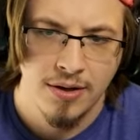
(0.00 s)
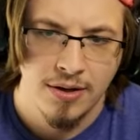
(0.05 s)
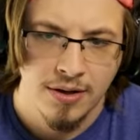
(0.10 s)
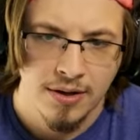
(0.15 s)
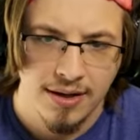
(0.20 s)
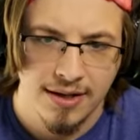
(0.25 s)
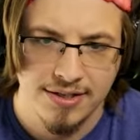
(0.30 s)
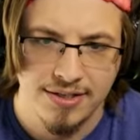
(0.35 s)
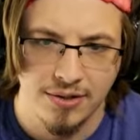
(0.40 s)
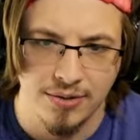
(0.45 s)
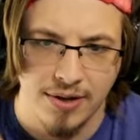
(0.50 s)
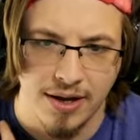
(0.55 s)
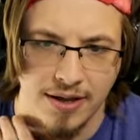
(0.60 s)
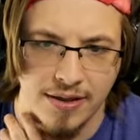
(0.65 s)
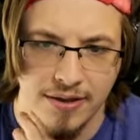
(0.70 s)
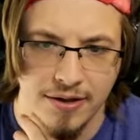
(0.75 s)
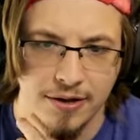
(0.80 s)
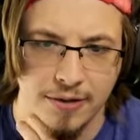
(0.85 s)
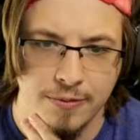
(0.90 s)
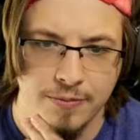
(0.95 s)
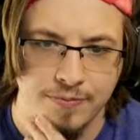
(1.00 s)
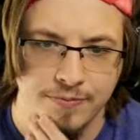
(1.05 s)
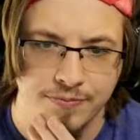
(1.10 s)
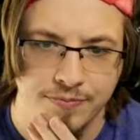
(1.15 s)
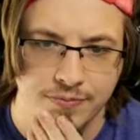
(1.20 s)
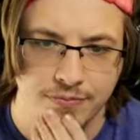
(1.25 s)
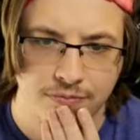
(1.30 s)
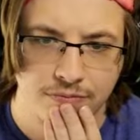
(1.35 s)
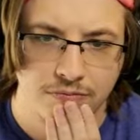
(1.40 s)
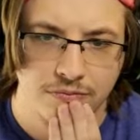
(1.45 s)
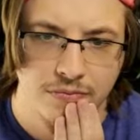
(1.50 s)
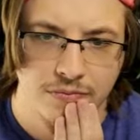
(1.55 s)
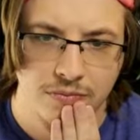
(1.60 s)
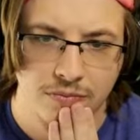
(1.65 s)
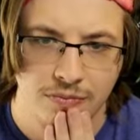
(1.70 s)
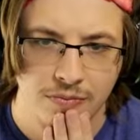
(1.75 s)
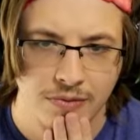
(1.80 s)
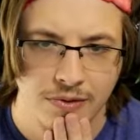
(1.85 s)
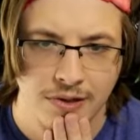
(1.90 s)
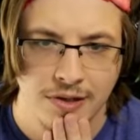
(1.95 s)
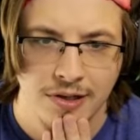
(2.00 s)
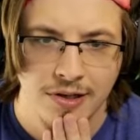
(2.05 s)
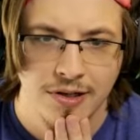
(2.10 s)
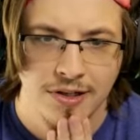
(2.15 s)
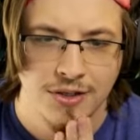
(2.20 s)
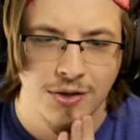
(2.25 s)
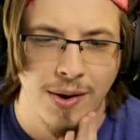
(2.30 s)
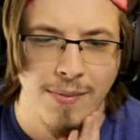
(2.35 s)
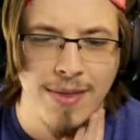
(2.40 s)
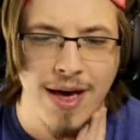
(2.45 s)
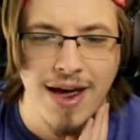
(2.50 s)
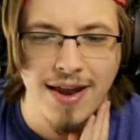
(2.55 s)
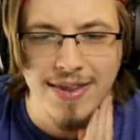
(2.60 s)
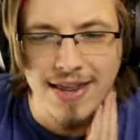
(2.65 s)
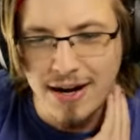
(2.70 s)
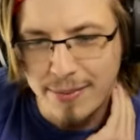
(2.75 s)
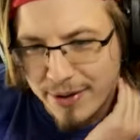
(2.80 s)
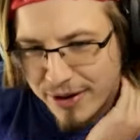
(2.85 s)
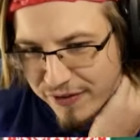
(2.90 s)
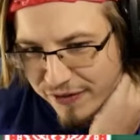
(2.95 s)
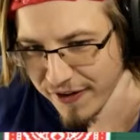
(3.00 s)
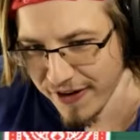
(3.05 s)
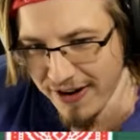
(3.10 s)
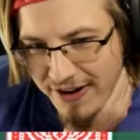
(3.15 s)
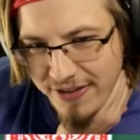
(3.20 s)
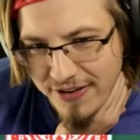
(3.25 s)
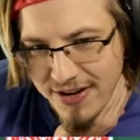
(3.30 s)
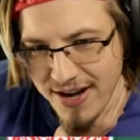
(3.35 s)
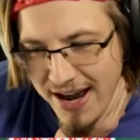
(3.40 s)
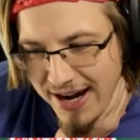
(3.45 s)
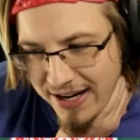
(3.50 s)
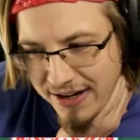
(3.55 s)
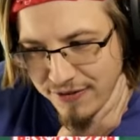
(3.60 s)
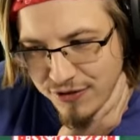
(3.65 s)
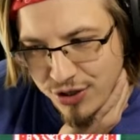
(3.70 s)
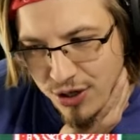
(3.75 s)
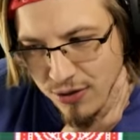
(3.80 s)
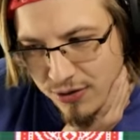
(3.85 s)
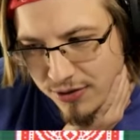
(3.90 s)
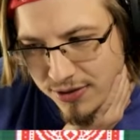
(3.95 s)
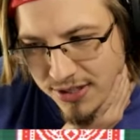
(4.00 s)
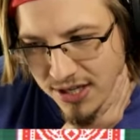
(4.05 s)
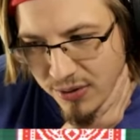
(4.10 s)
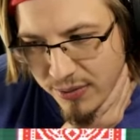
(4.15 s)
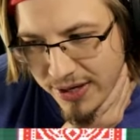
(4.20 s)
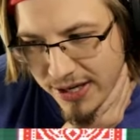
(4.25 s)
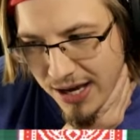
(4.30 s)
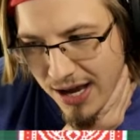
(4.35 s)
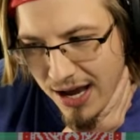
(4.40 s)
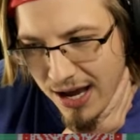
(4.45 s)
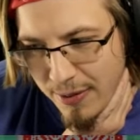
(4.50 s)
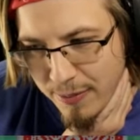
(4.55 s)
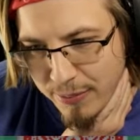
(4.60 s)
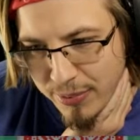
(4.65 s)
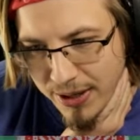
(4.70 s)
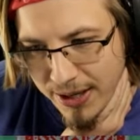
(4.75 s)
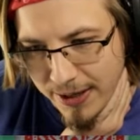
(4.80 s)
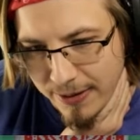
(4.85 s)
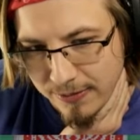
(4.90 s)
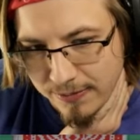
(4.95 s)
That's okay, though. So I'm not, not a big fan of the negative jokers that we got, but...